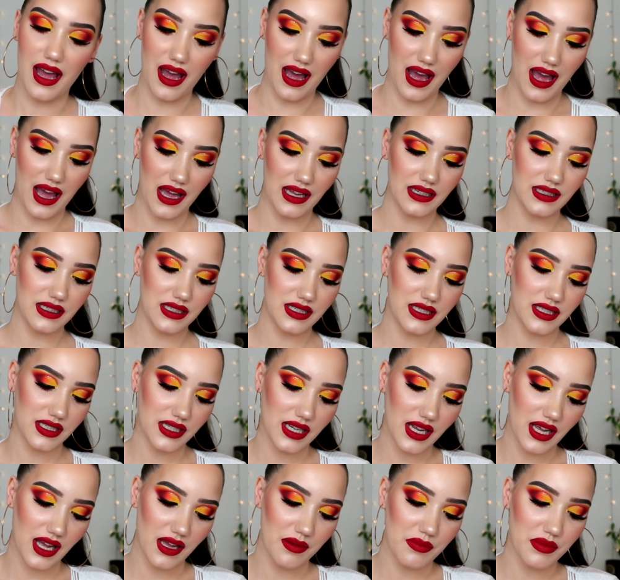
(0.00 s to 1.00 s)
and
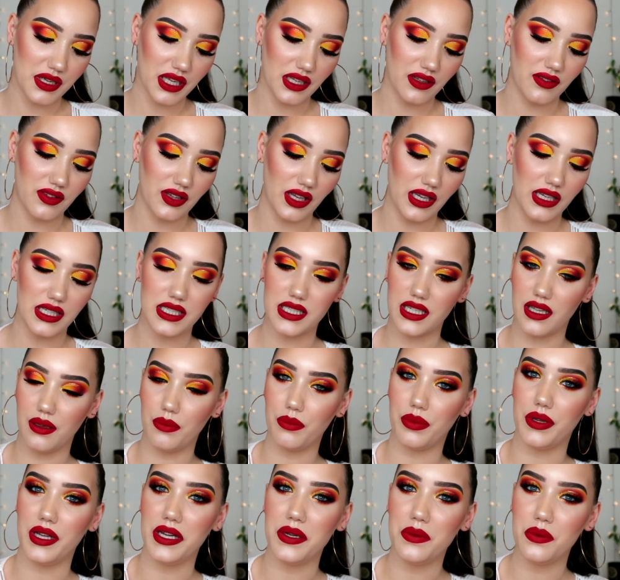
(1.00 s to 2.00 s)
I'm excited to
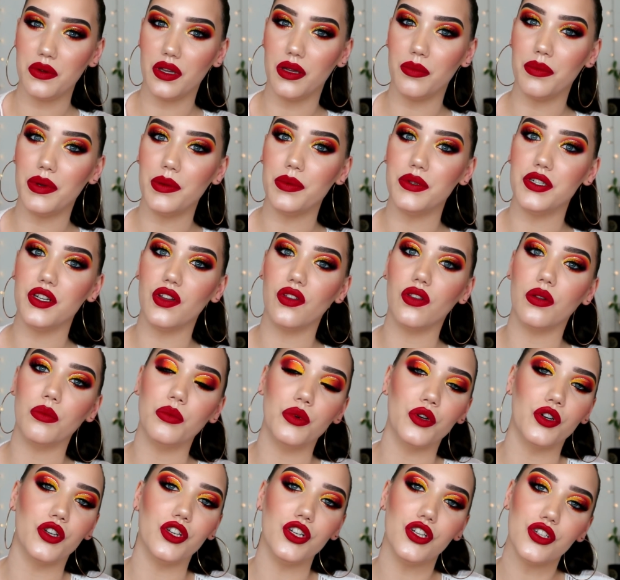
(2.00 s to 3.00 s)
keep playing with it, maybe do some
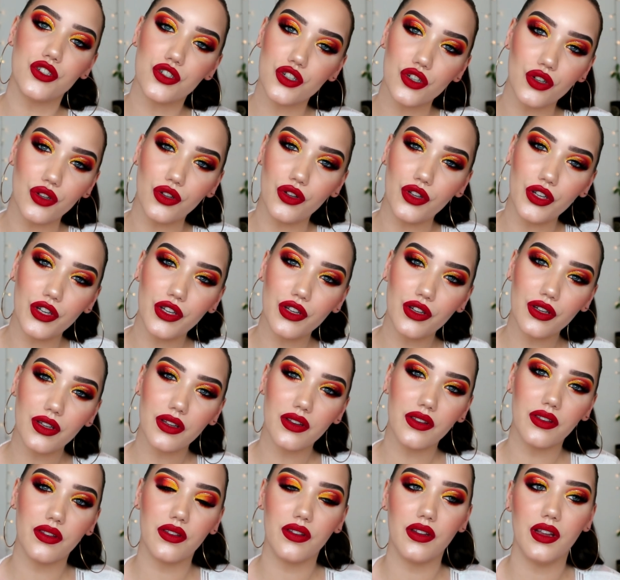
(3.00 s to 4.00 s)
more neutral
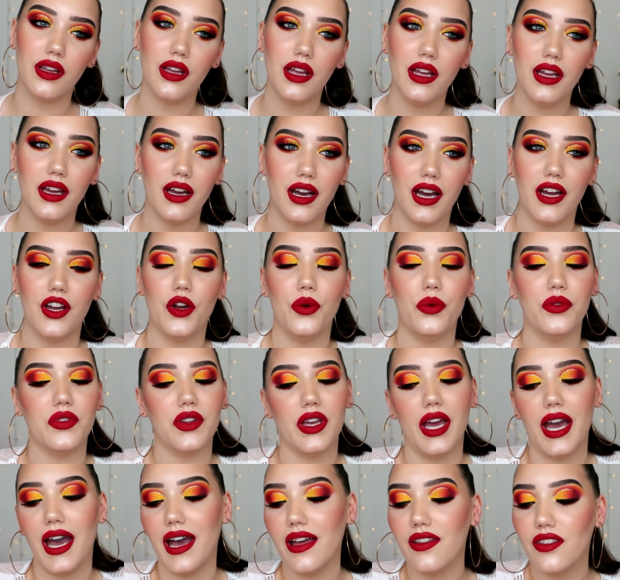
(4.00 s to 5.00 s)
looks. I always
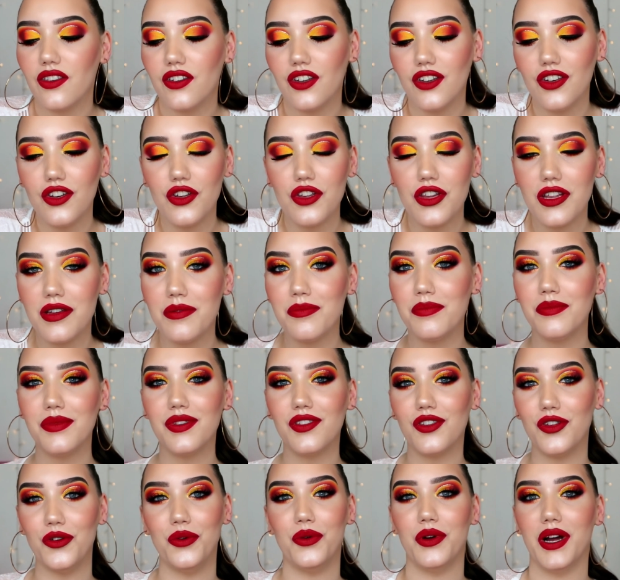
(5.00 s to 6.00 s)
get asked to do them,
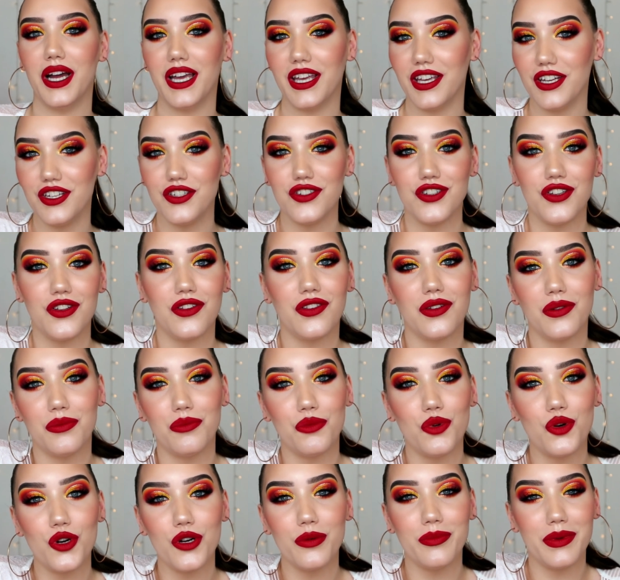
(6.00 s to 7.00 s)
so I can do some
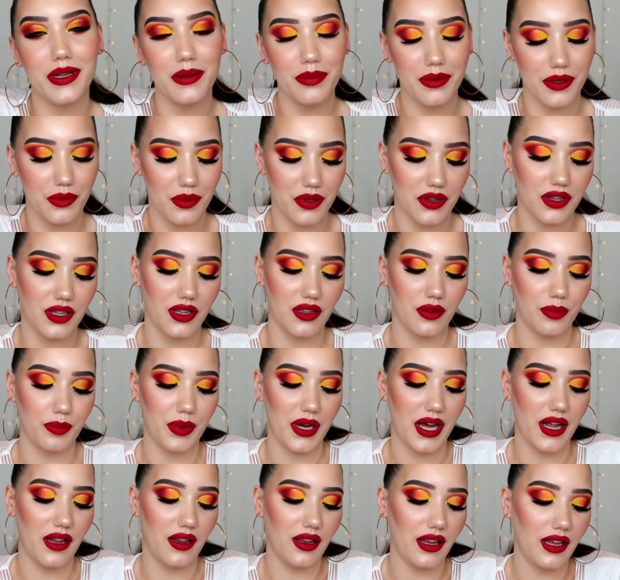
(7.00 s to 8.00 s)
more maybe with this
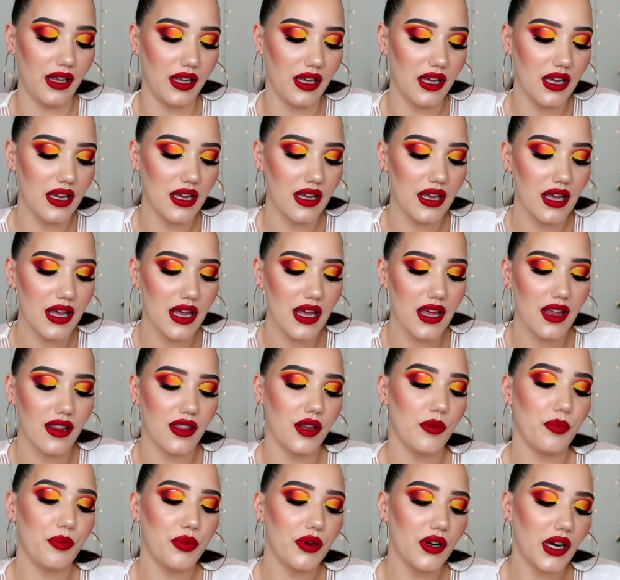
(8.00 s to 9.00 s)
palette.
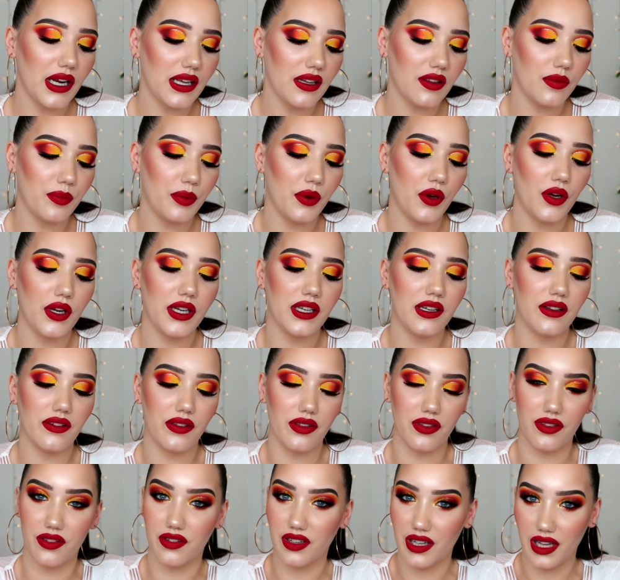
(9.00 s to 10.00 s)
The price point
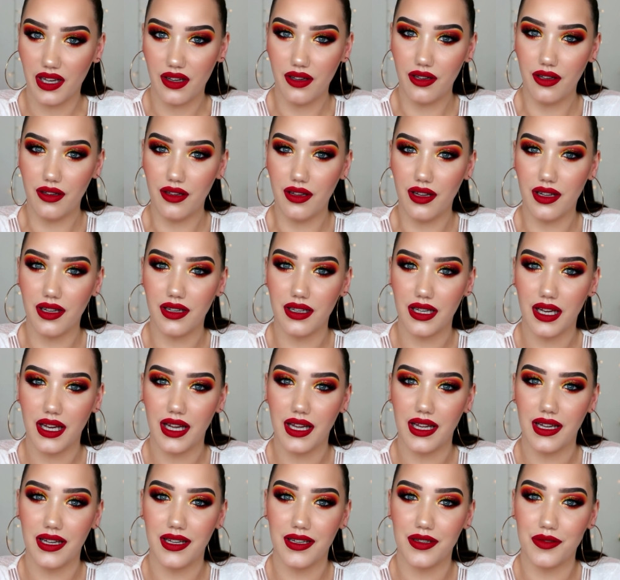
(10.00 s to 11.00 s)
still
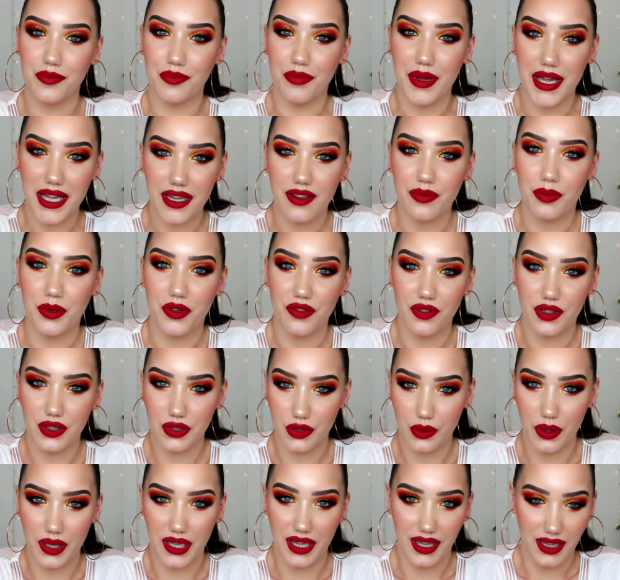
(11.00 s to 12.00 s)
makes me feel
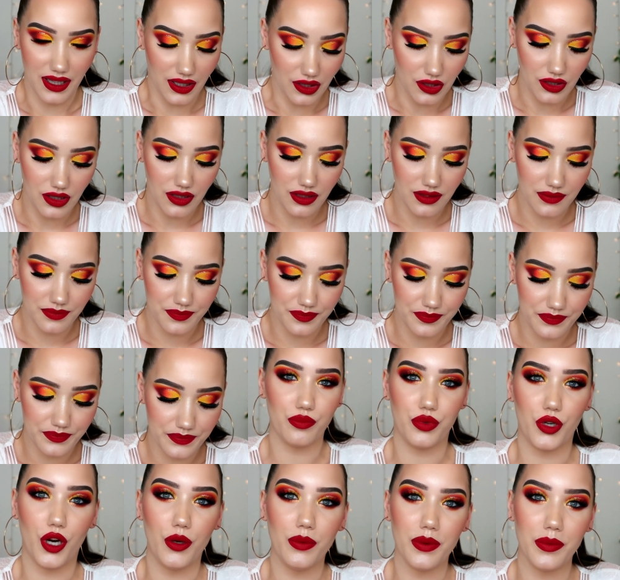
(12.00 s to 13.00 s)
quite ill.
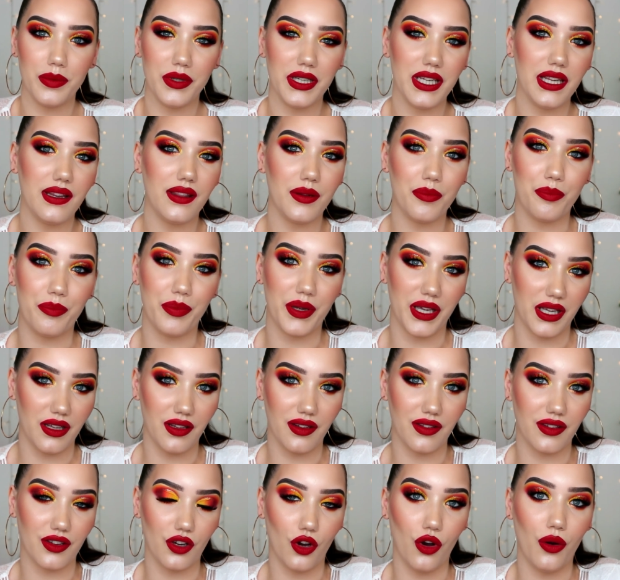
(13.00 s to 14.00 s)
Probably the
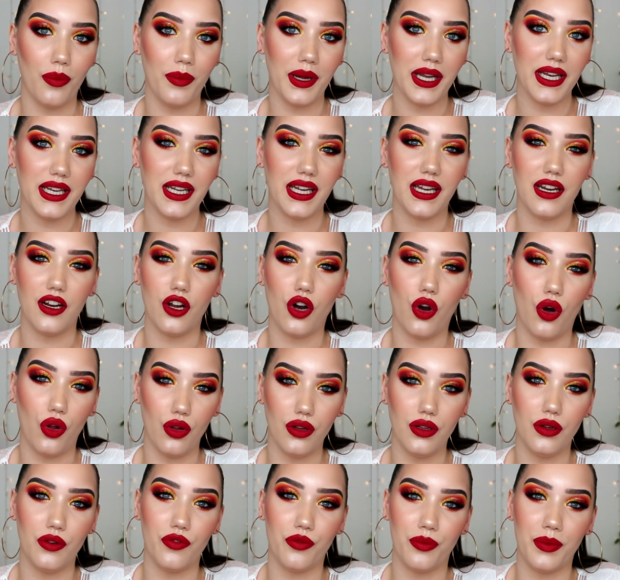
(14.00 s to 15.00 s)
biggest comment in
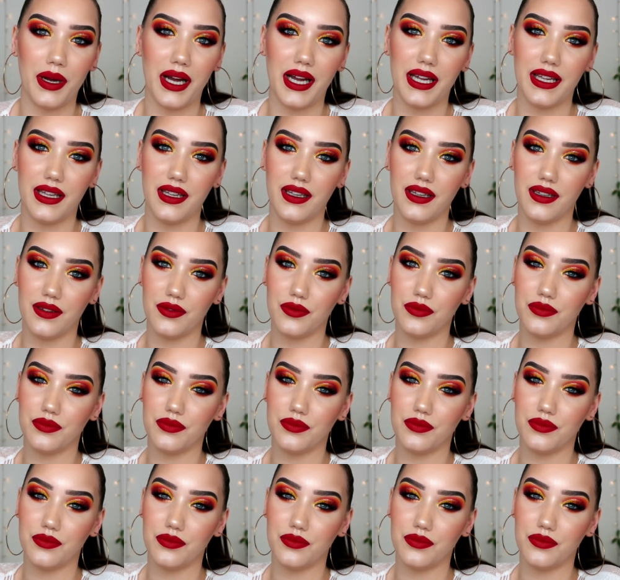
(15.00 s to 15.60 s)
all of my